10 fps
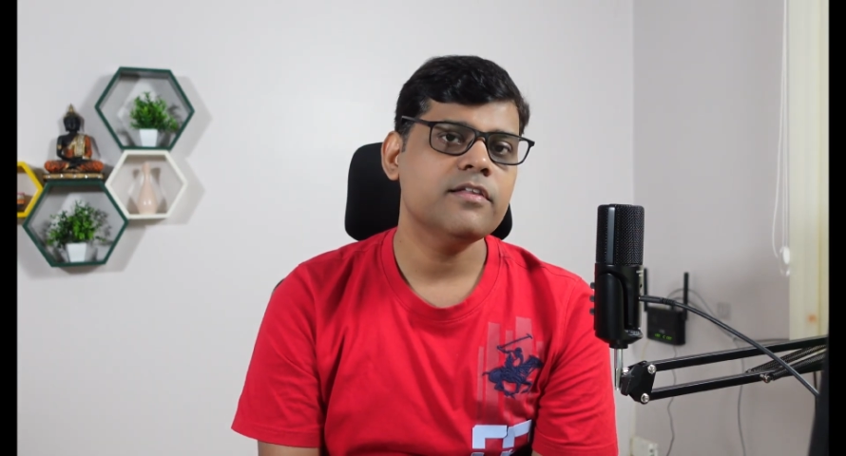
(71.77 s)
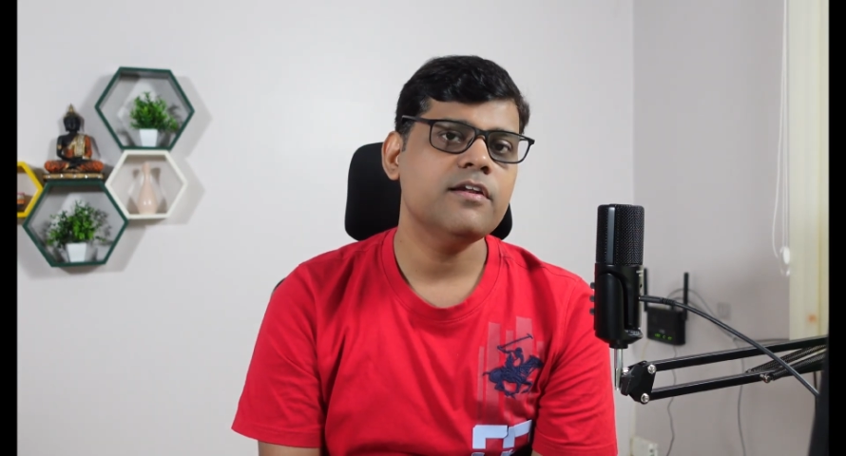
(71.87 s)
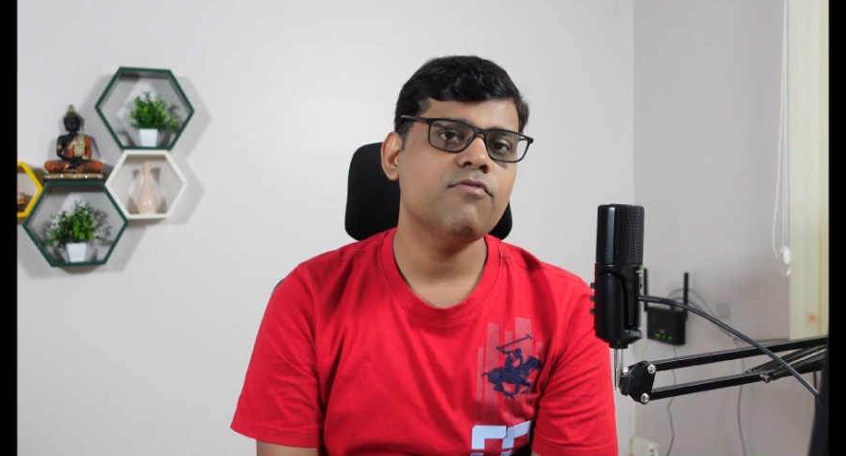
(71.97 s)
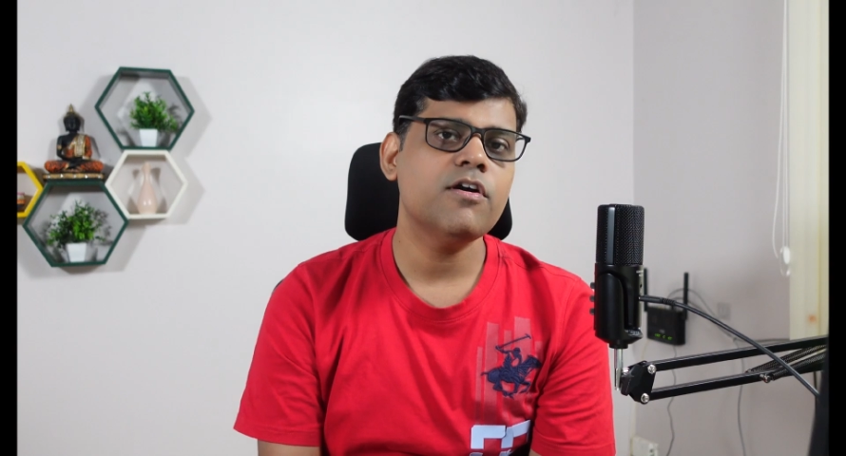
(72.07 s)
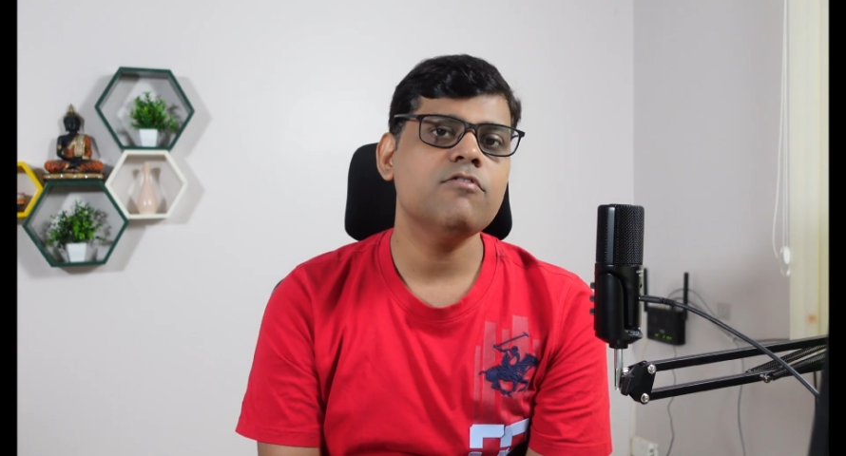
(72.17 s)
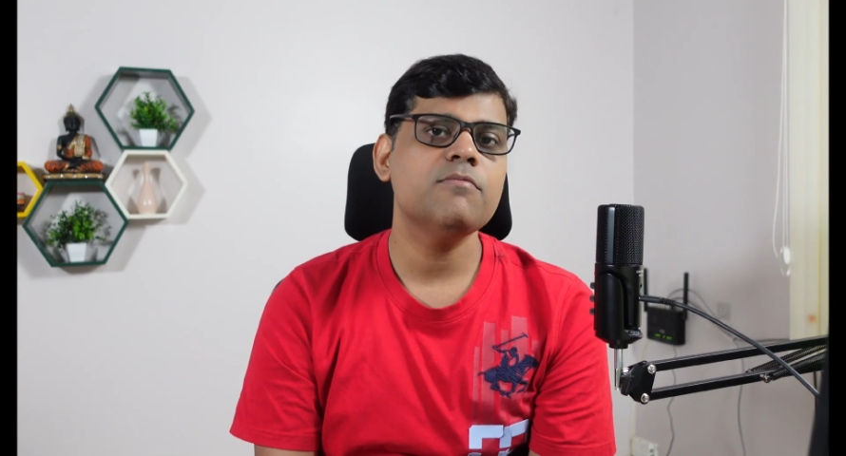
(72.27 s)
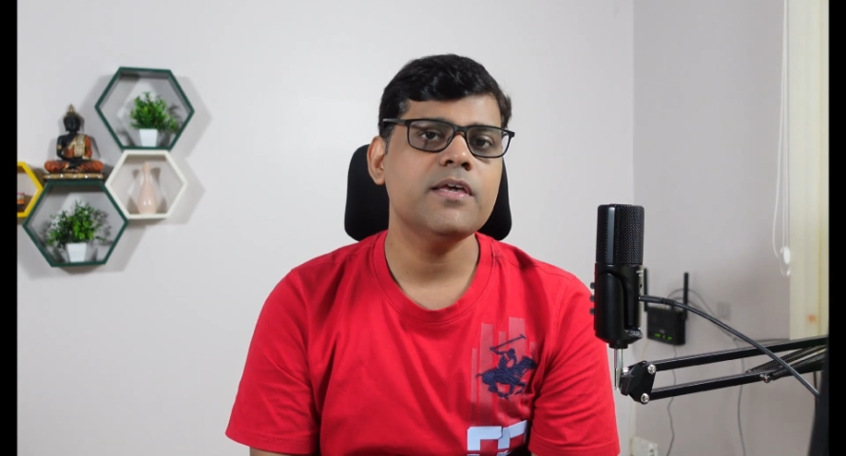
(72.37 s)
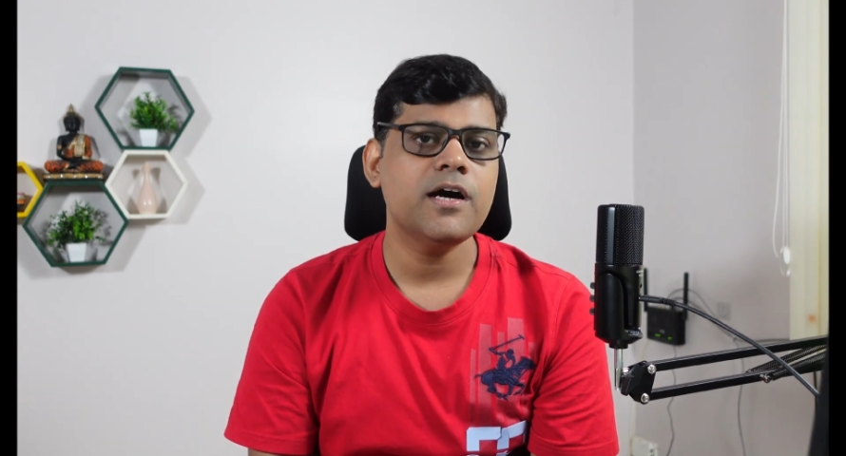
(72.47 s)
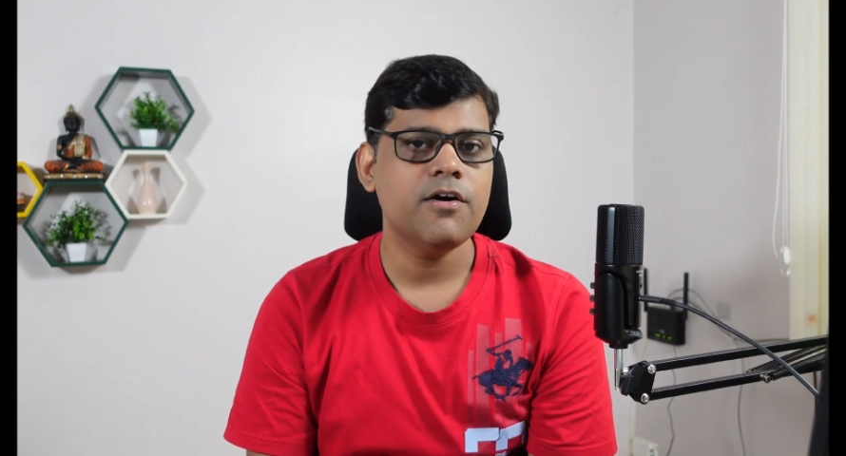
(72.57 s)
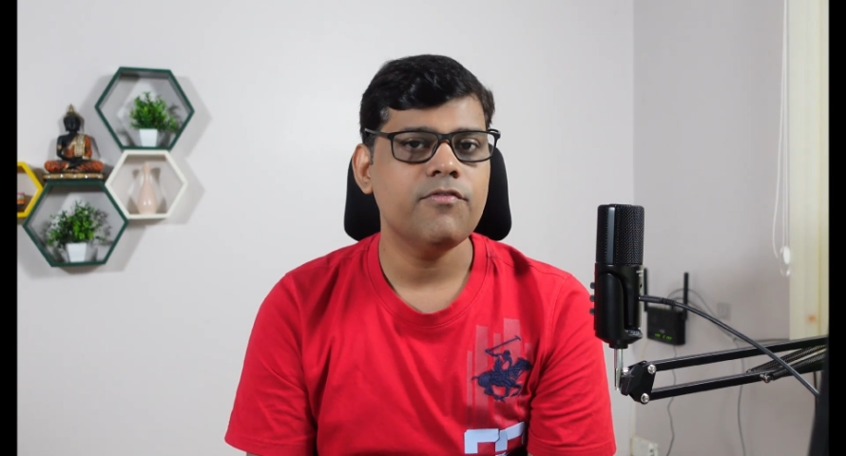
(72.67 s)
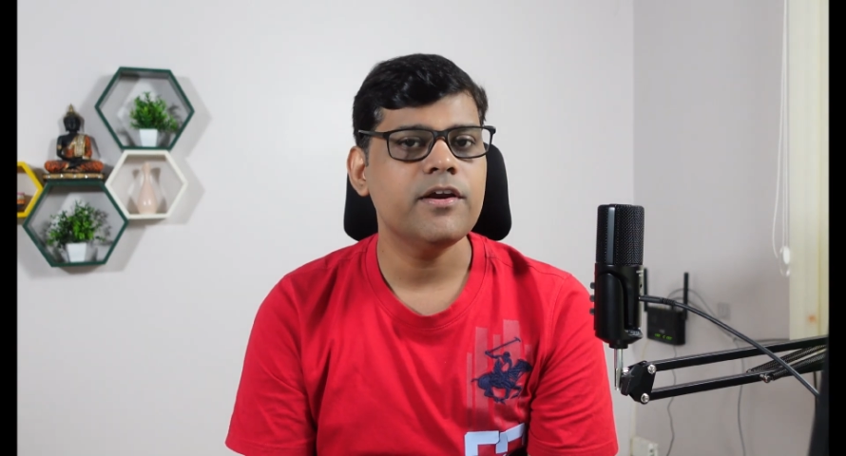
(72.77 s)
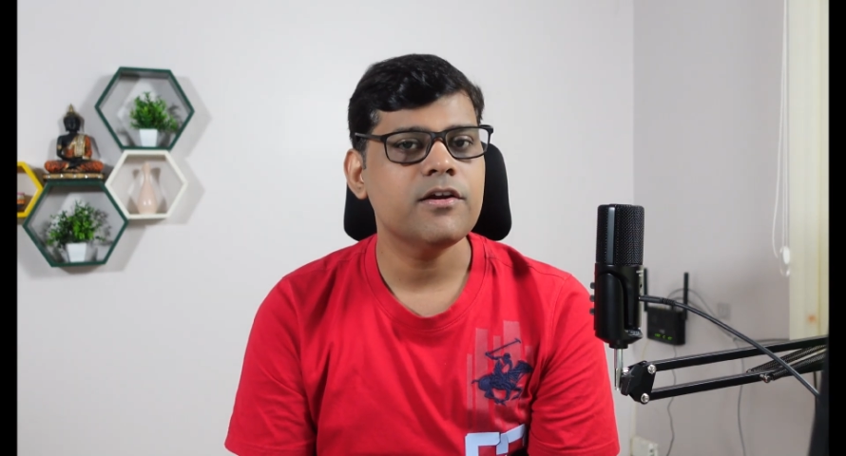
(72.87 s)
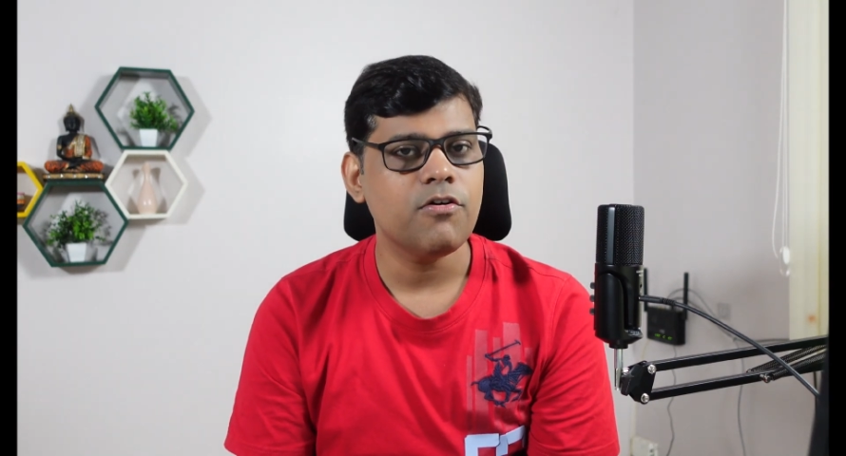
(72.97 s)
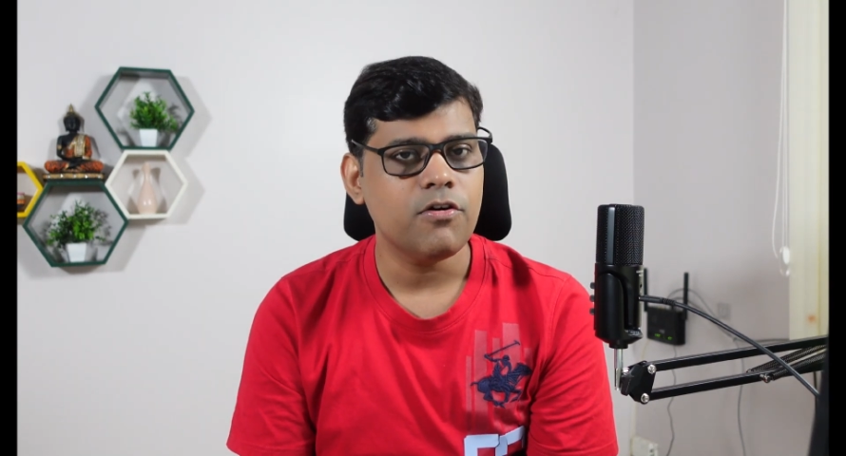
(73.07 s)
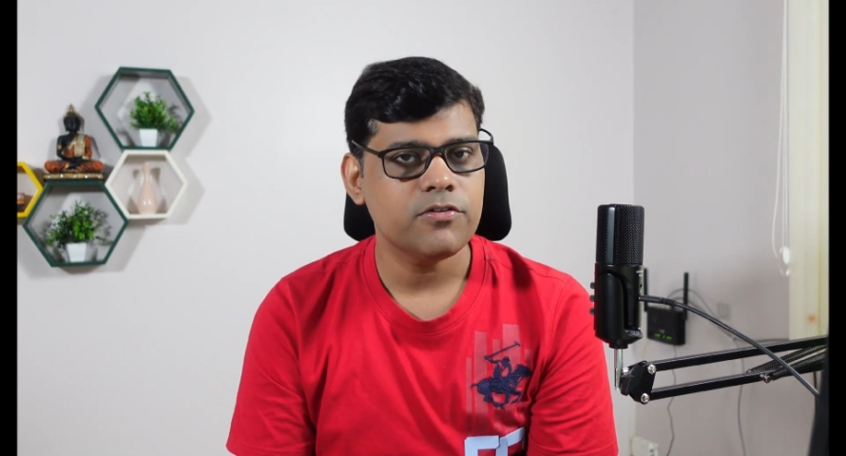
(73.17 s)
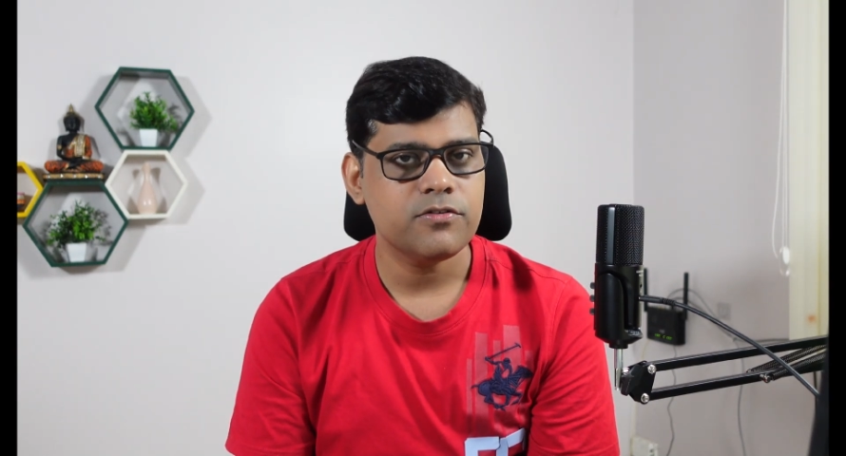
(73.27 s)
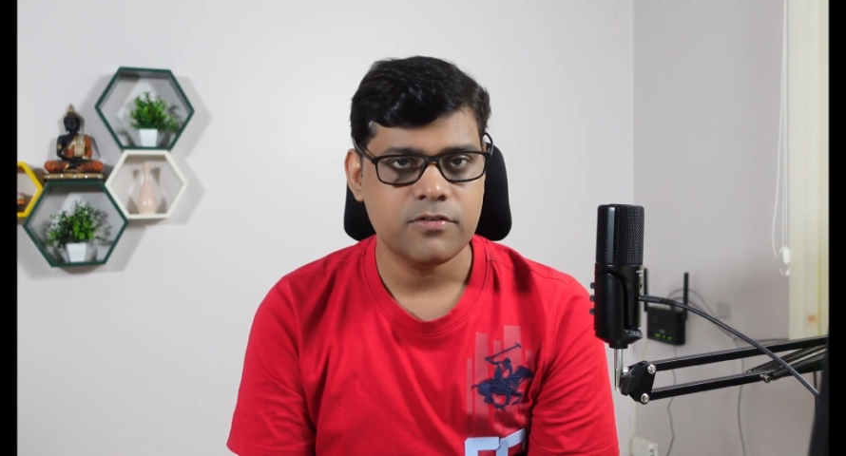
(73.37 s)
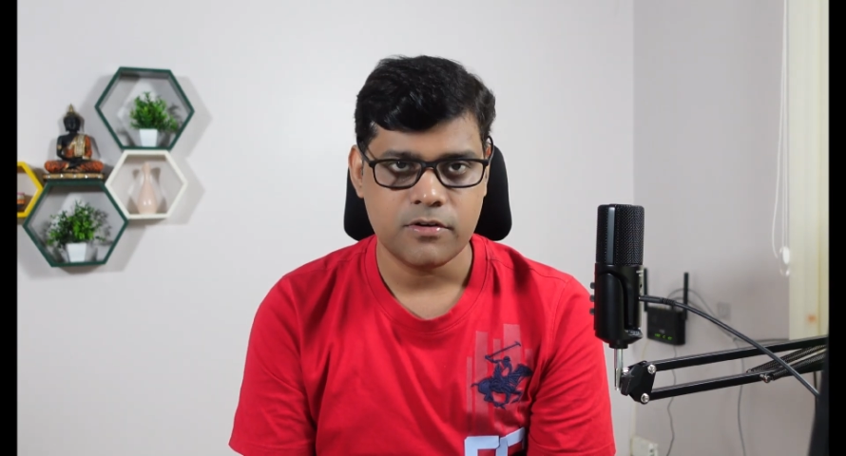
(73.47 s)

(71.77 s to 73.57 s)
then what will be our cost,